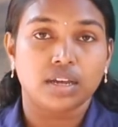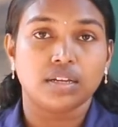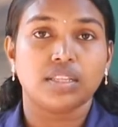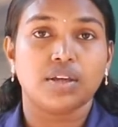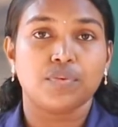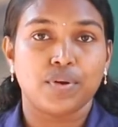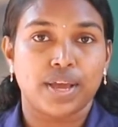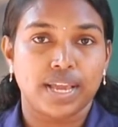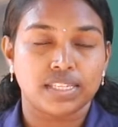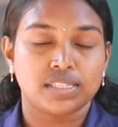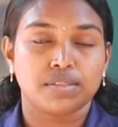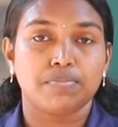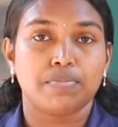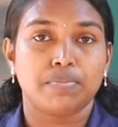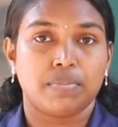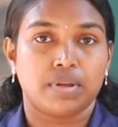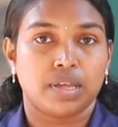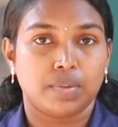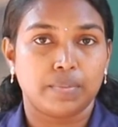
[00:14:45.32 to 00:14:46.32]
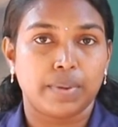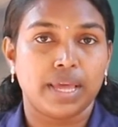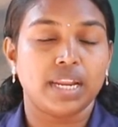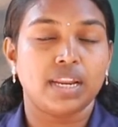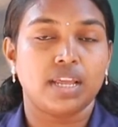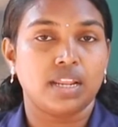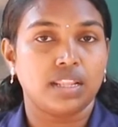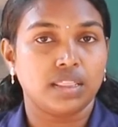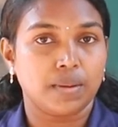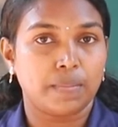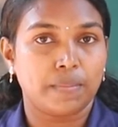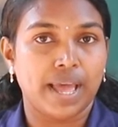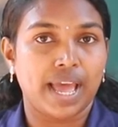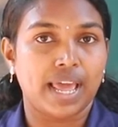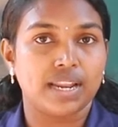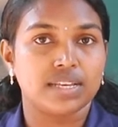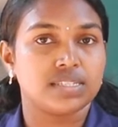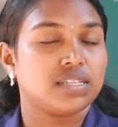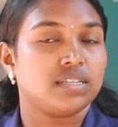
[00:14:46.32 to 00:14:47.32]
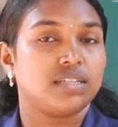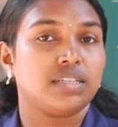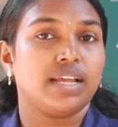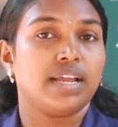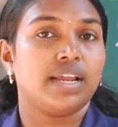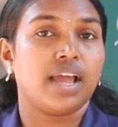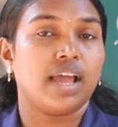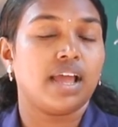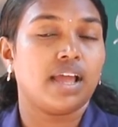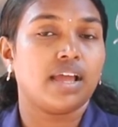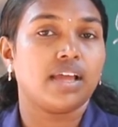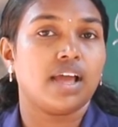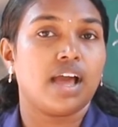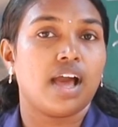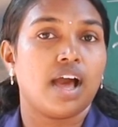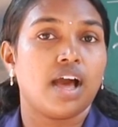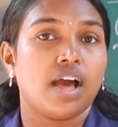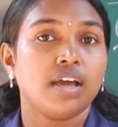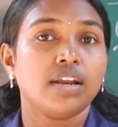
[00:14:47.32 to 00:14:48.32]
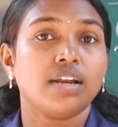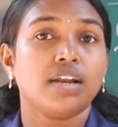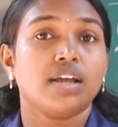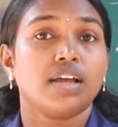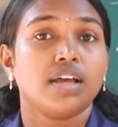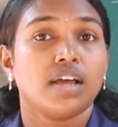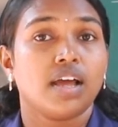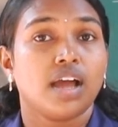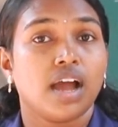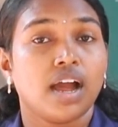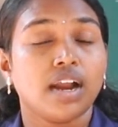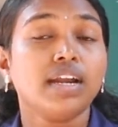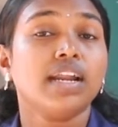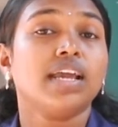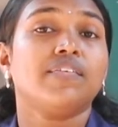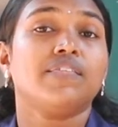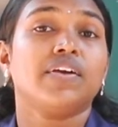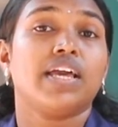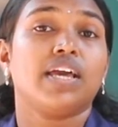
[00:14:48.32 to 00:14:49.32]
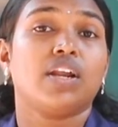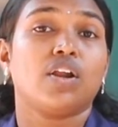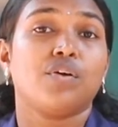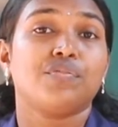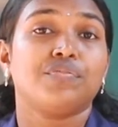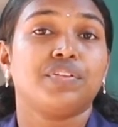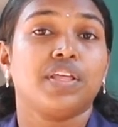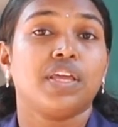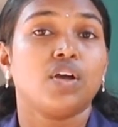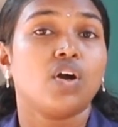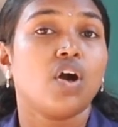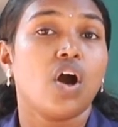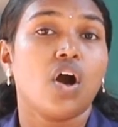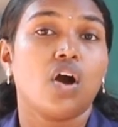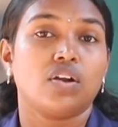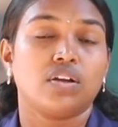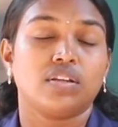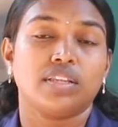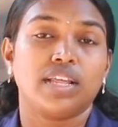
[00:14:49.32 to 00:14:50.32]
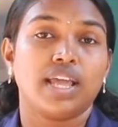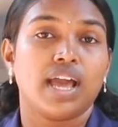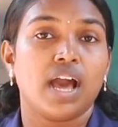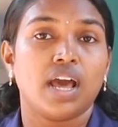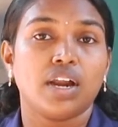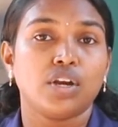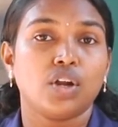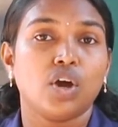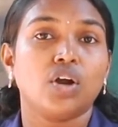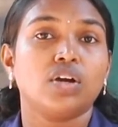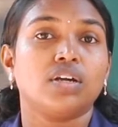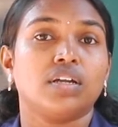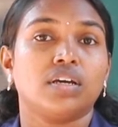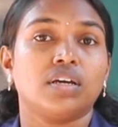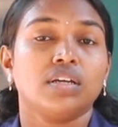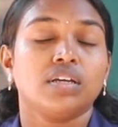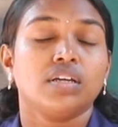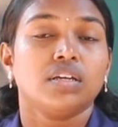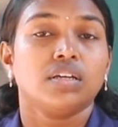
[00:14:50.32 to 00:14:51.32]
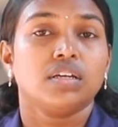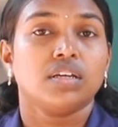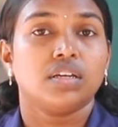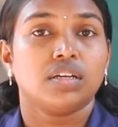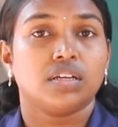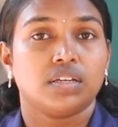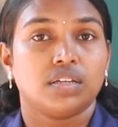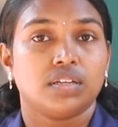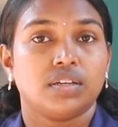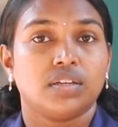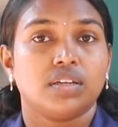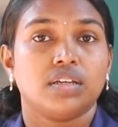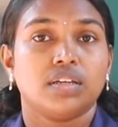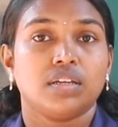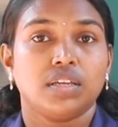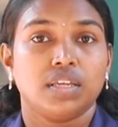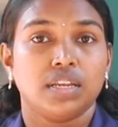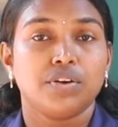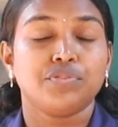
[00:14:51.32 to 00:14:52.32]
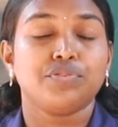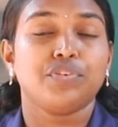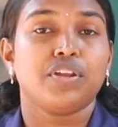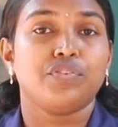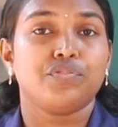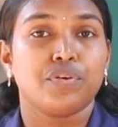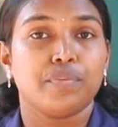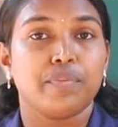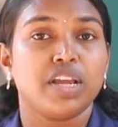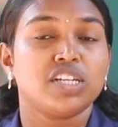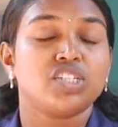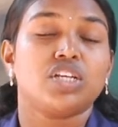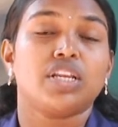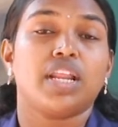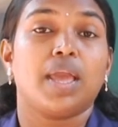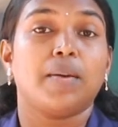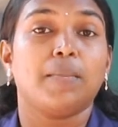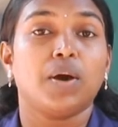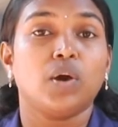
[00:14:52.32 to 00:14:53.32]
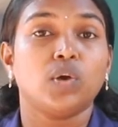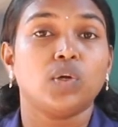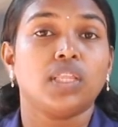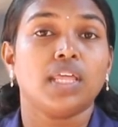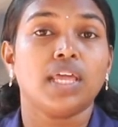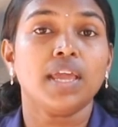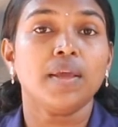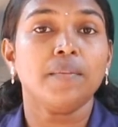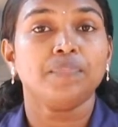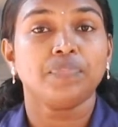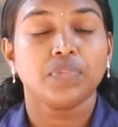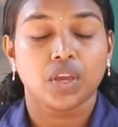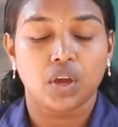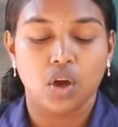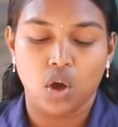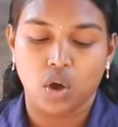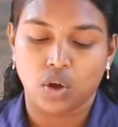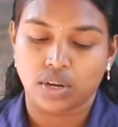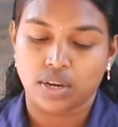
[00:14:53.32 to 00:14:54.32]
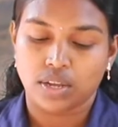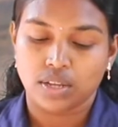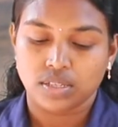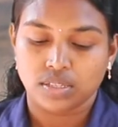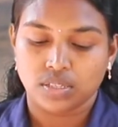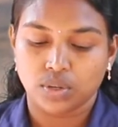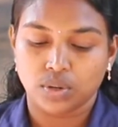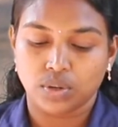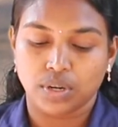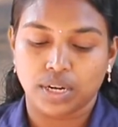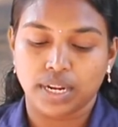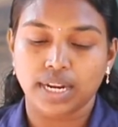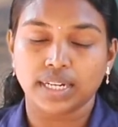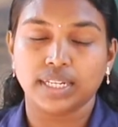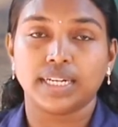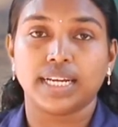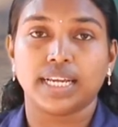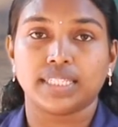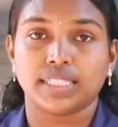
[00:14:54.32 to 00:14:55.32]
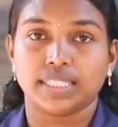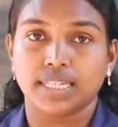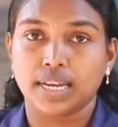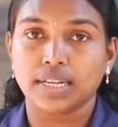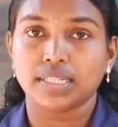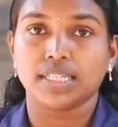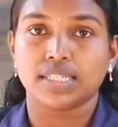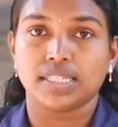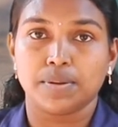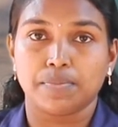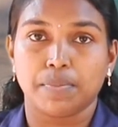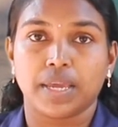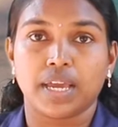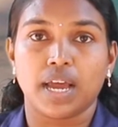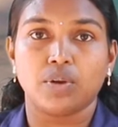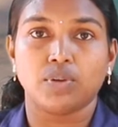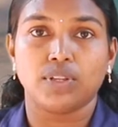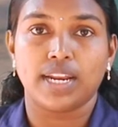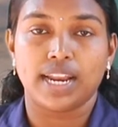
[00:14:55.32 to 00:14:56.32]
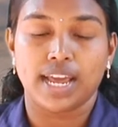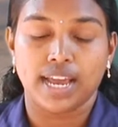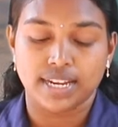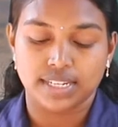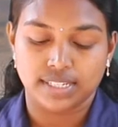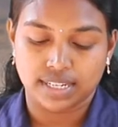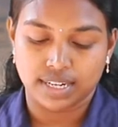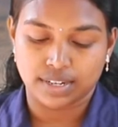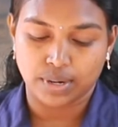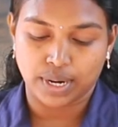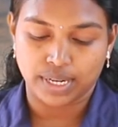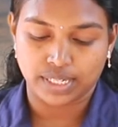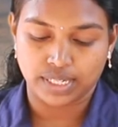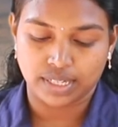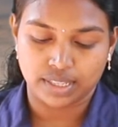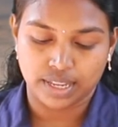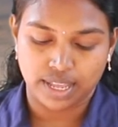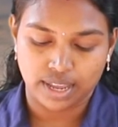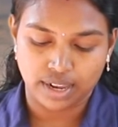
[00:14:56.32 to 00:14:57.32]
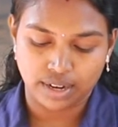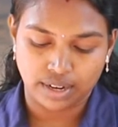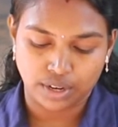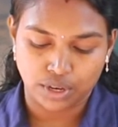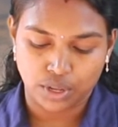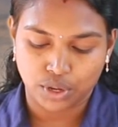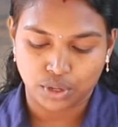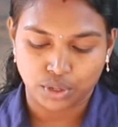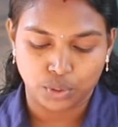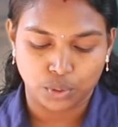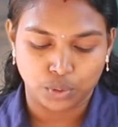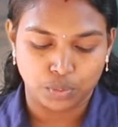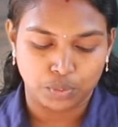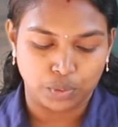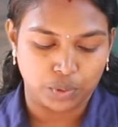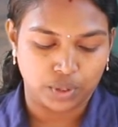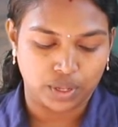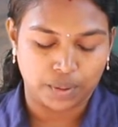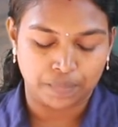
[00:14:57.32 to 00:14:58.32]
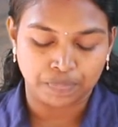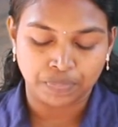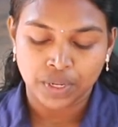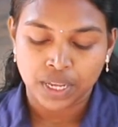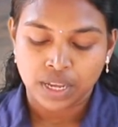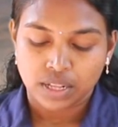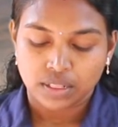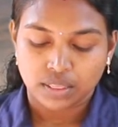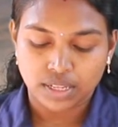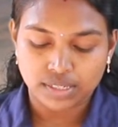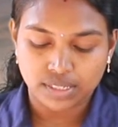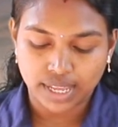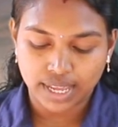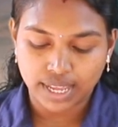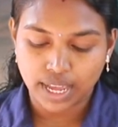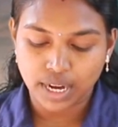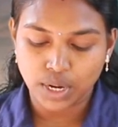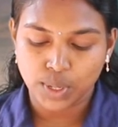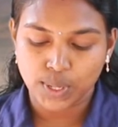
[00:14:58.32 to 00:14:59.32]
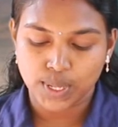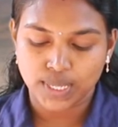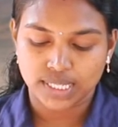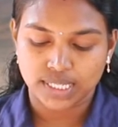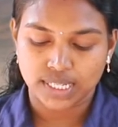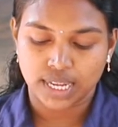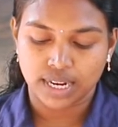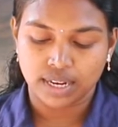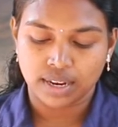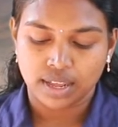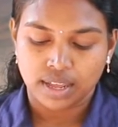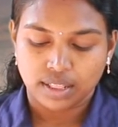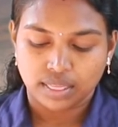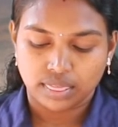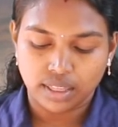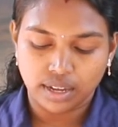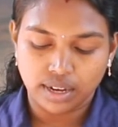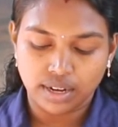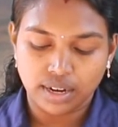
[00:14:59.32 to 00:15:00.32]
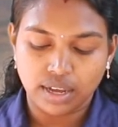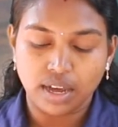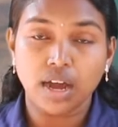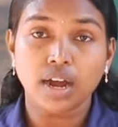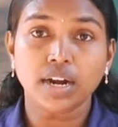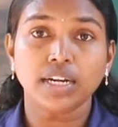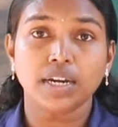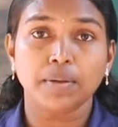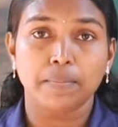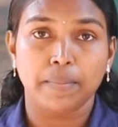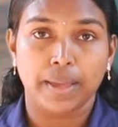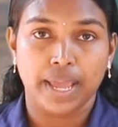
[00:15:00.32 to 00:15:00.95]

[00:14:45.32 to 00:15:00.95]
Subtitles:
the wise men in the palace, they are unaware of the corn, they are not enough information about the corn. So, read the text and just pick out the lines and write it there in your notebook. The second question, the learned